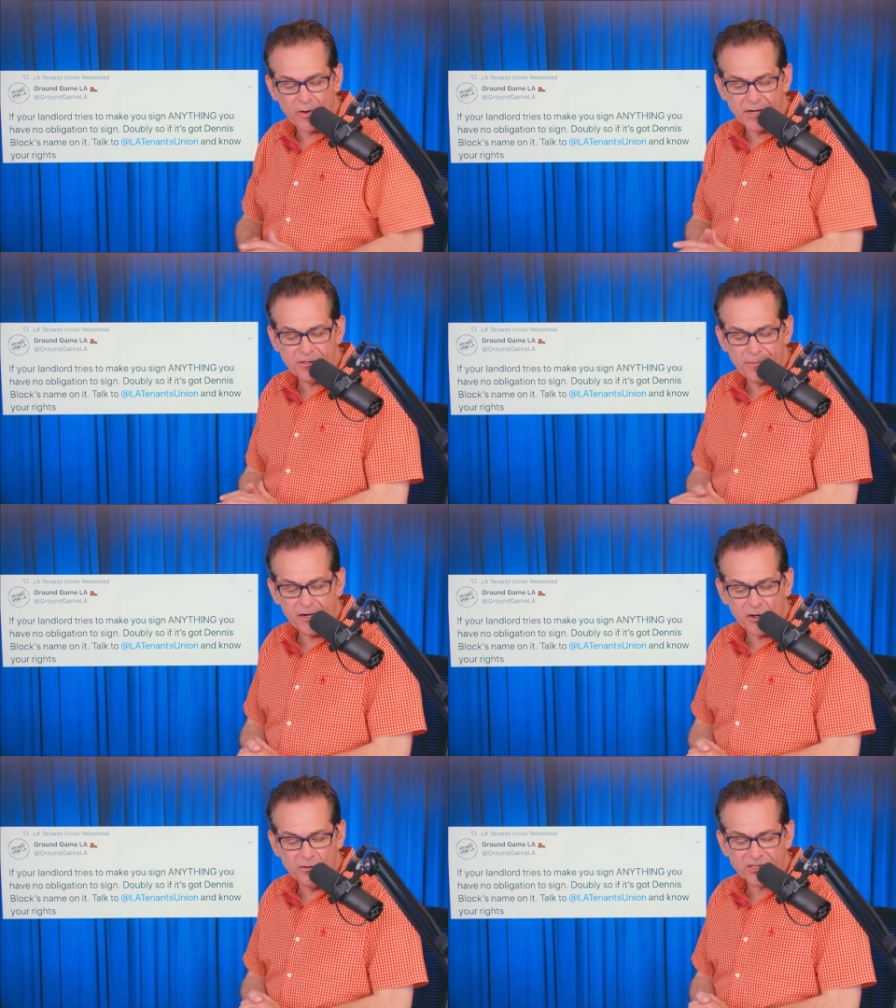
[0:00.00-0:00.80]
tries to
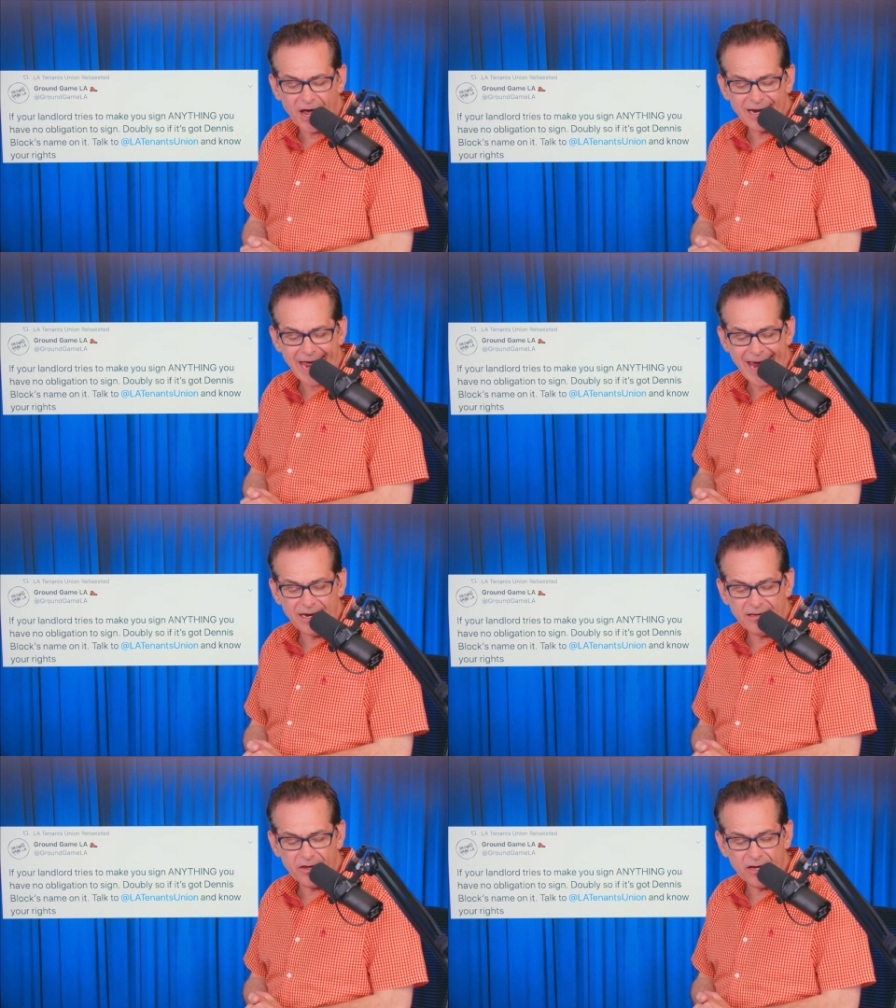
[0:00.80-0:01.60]
make you sign
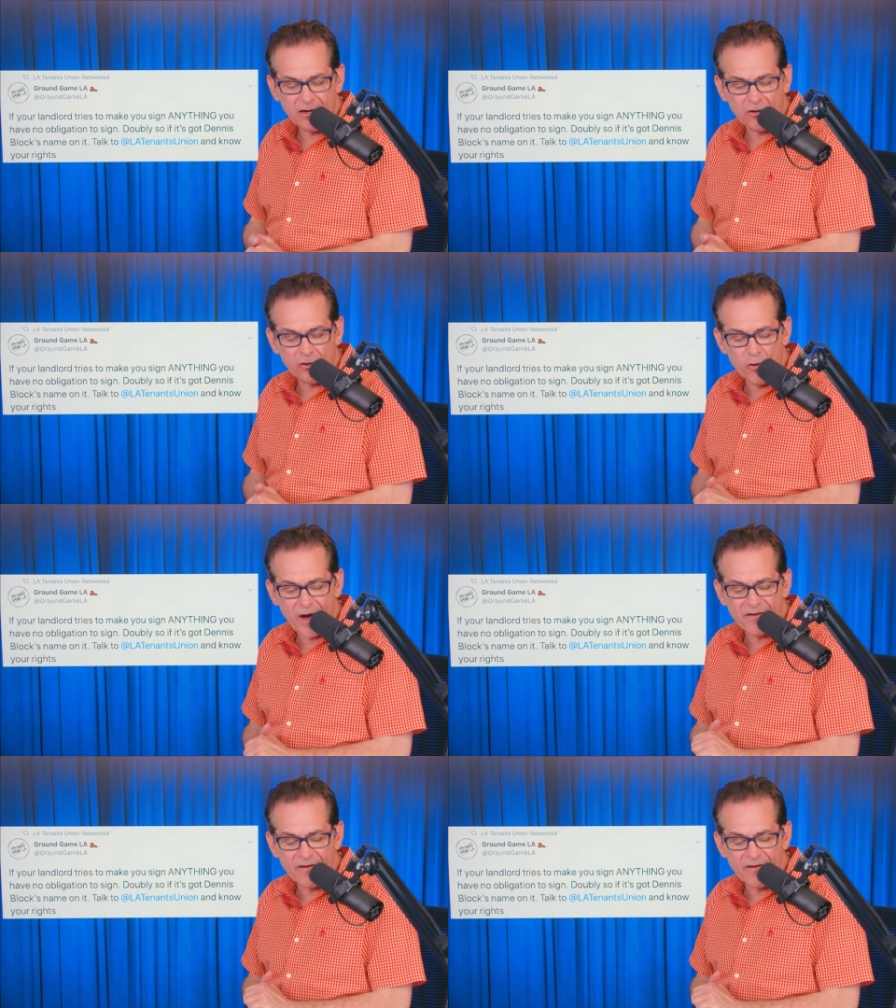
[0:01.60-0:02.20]
anything, you